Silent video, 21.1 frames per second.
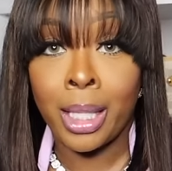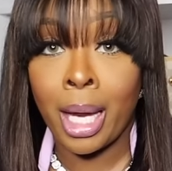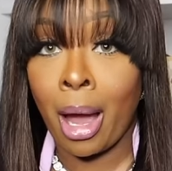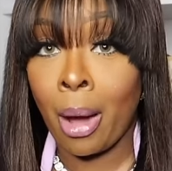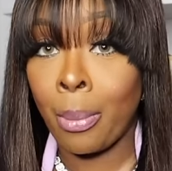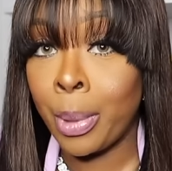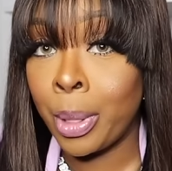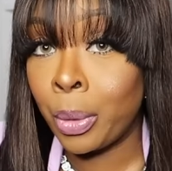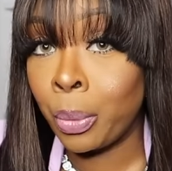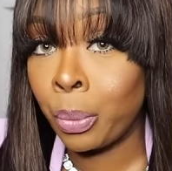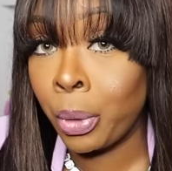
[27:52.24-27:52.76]
Y'all
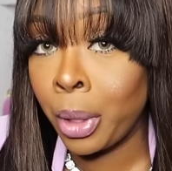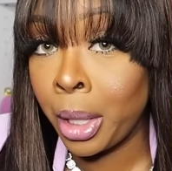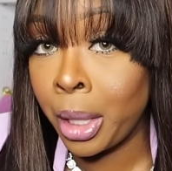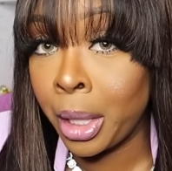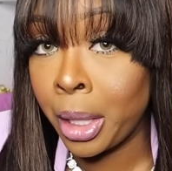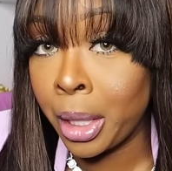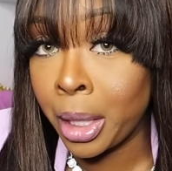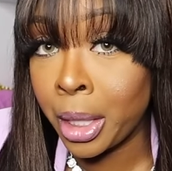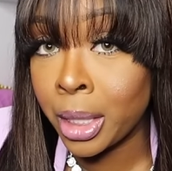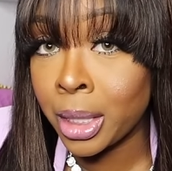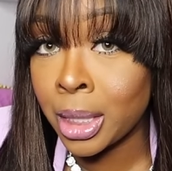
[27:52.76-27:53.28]
better
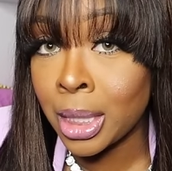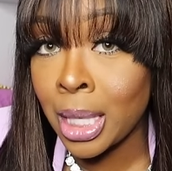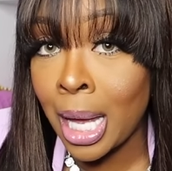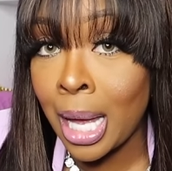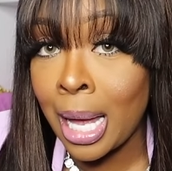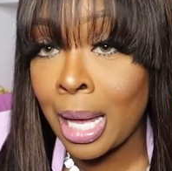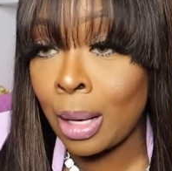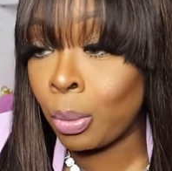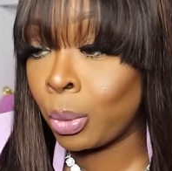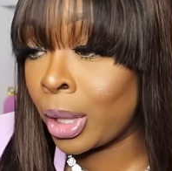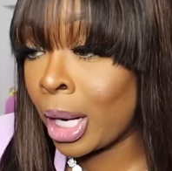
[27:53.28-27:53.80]
run because
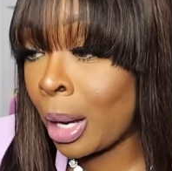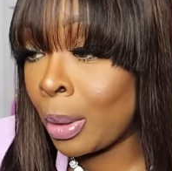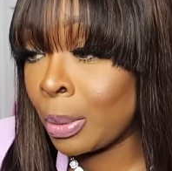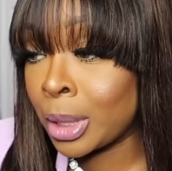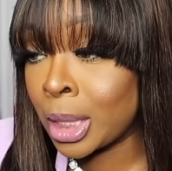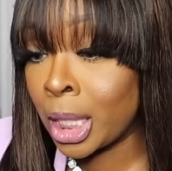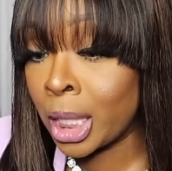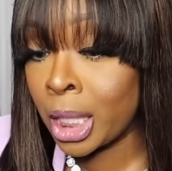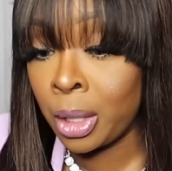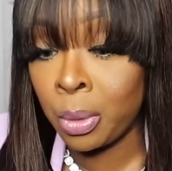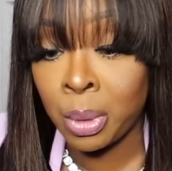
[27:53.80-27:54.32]
I, when I
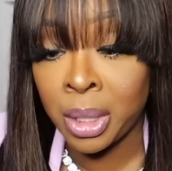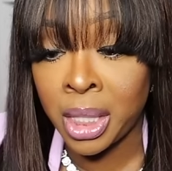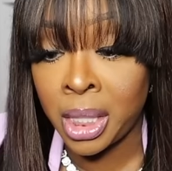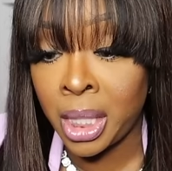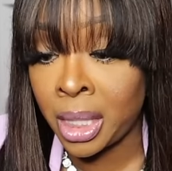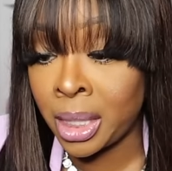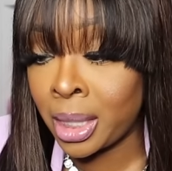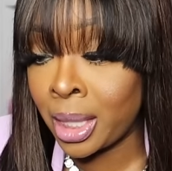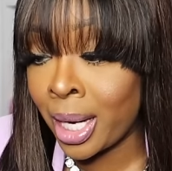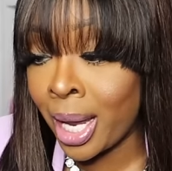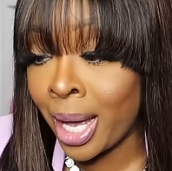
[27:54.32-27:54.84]
was looking, it was
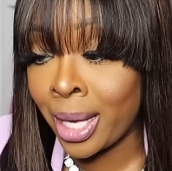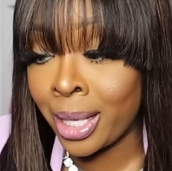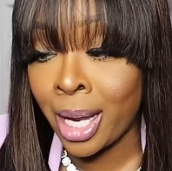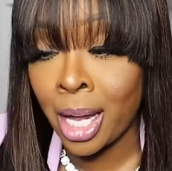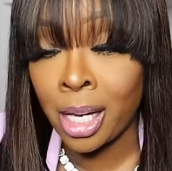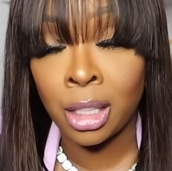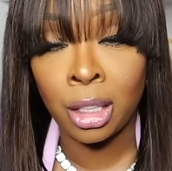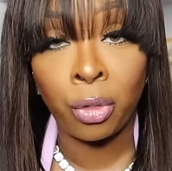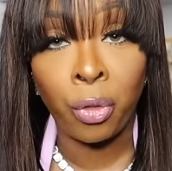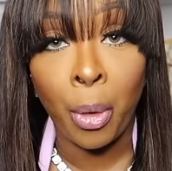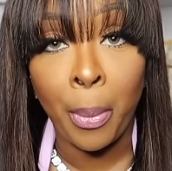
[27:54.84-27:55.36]

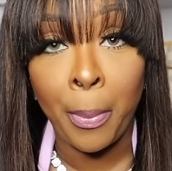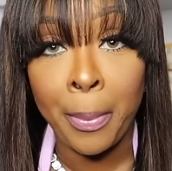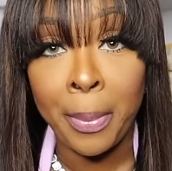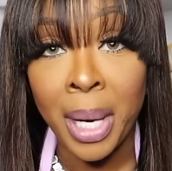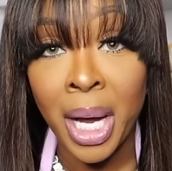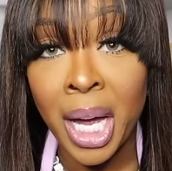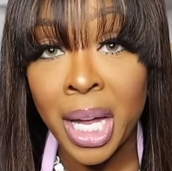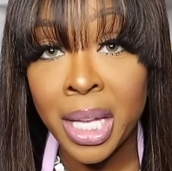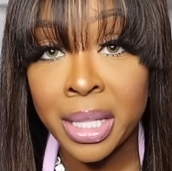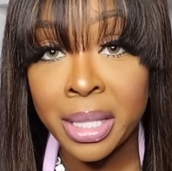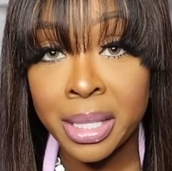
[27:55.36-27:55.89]
$69 for
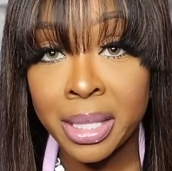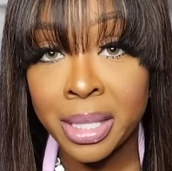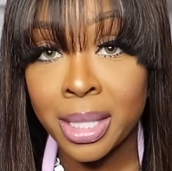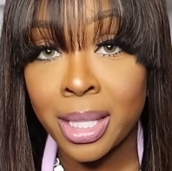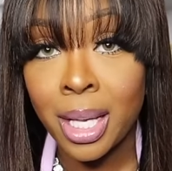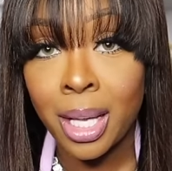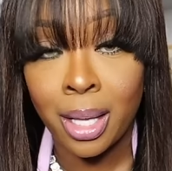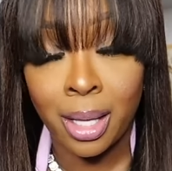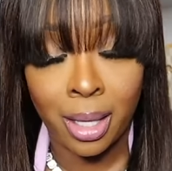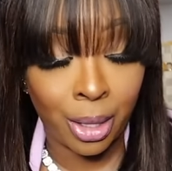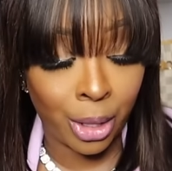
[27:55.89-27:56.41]
months.
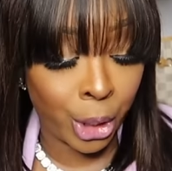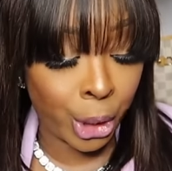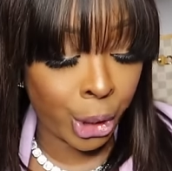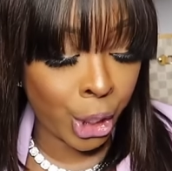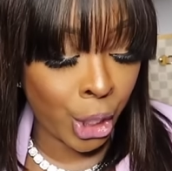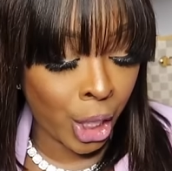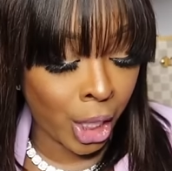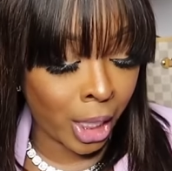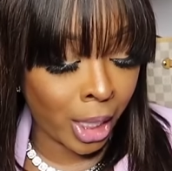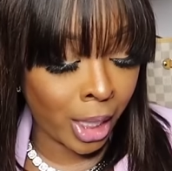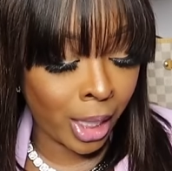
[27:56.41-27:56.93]

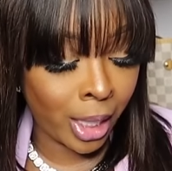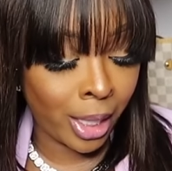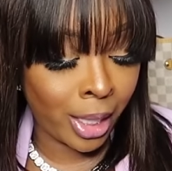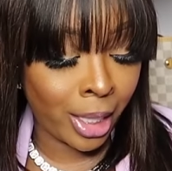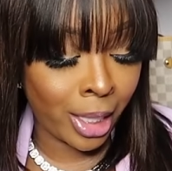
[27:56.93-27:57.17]
$30.